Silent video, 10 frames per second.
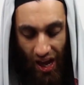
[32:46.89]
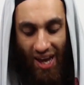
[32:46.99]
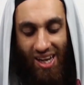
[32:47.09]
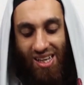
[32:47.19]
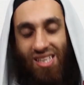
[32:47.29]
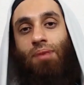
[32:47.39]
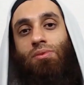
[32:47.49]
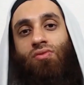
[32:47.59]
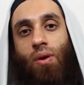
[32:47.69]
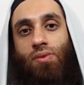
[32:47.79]
I can accept
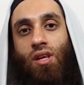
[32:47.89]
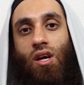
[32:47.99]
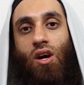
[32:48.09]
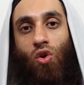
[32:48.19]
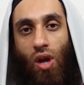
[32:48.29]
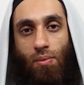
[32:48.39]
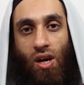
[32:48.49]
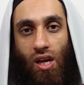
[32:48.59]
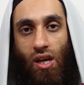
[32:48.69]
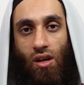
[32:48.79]
this from Ghulam
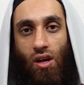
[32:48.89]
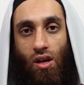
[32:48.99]
Khalil.